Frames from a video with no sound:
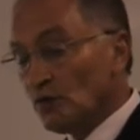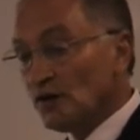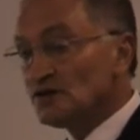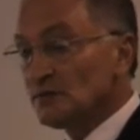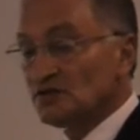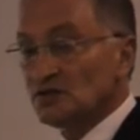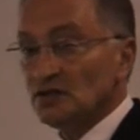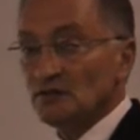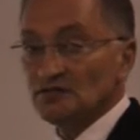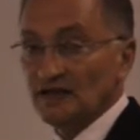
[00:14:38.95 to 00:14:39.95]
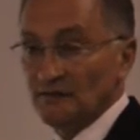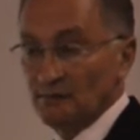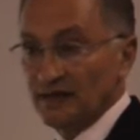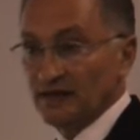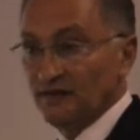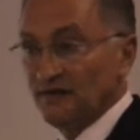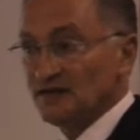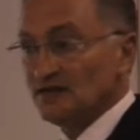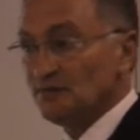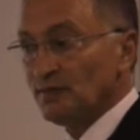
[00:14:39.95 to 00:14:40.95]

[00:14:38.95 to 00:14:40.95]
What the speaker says: words themselves haven't been offensive,